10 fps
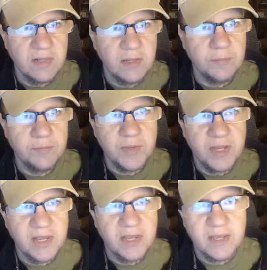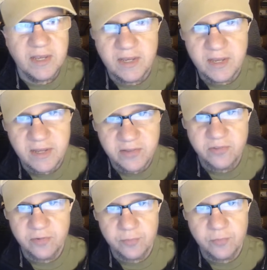Let me get
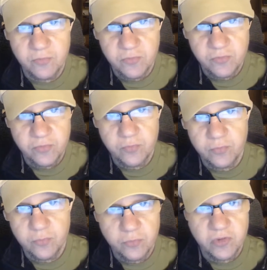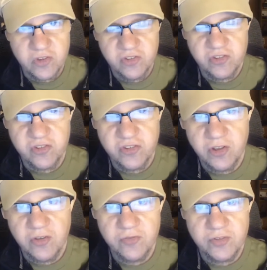some
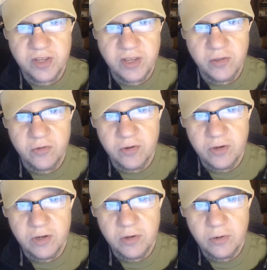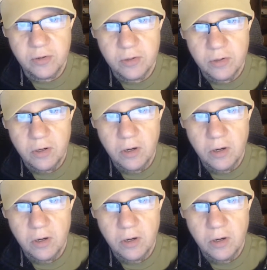stuff together here.